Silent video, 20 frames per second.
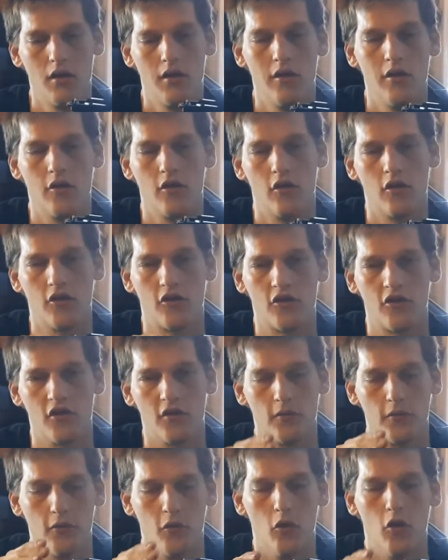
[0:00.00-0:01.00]
and I see
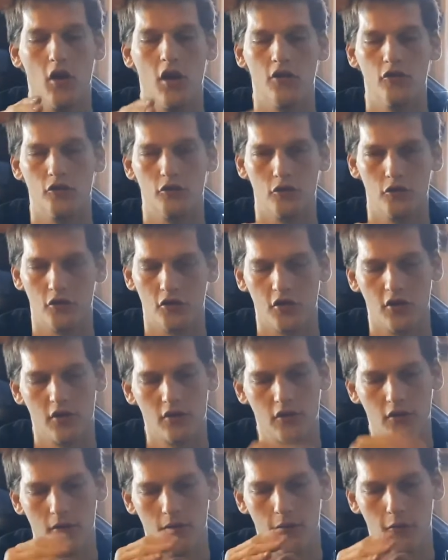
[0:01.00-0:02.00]
400
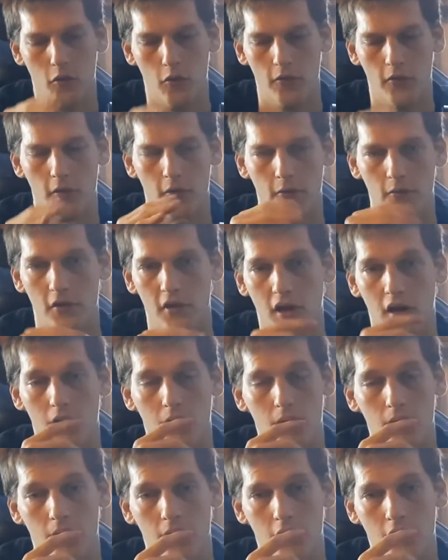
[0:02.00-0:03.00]
to 450 out
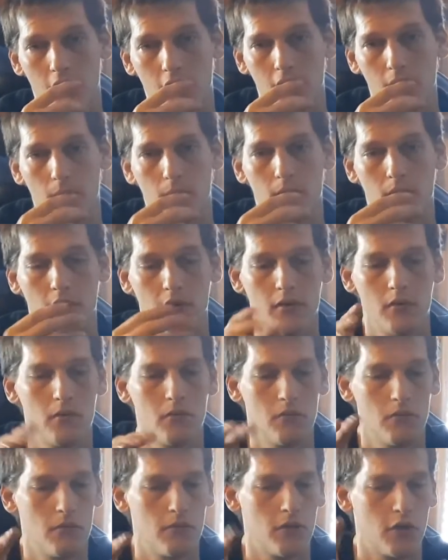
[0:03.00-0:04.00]
of this.
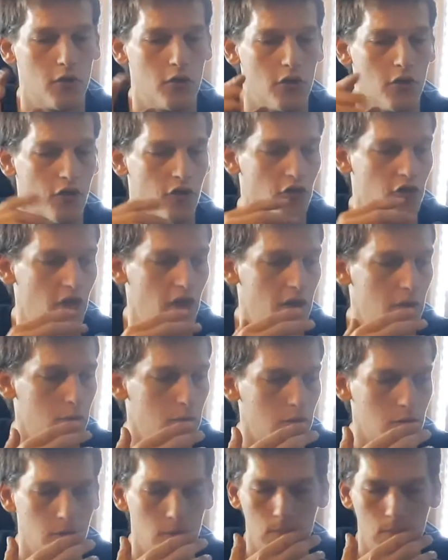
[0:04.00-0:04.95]
Very unstable.